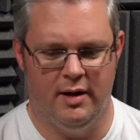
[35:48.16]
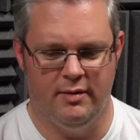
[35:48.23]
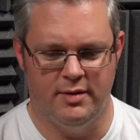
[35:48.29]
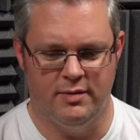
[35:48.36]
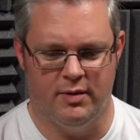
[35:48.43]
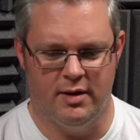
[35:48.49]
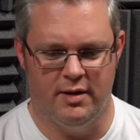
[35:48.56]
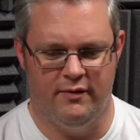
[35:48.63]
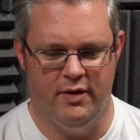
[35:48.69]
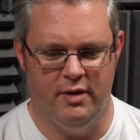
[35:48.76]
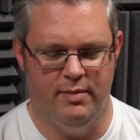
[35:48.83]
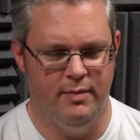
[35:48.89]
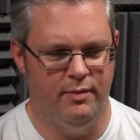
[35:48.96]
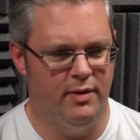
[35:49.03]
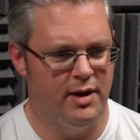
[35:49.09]
I was one of the few
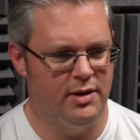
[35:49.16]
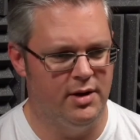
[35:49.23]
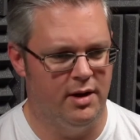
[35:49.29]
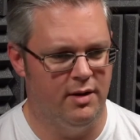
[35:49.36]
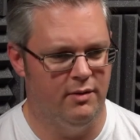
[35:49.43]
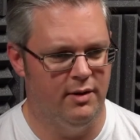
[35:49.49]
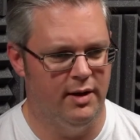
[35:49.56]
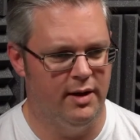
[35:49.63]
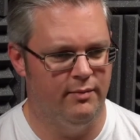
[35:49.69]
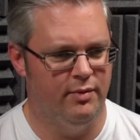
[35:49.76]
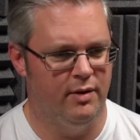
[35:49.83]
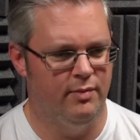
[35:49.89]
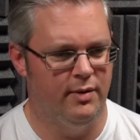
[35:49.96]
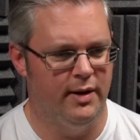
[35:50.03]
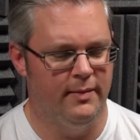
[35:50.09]
people actually calling it
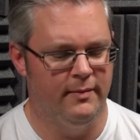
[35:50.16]
properly.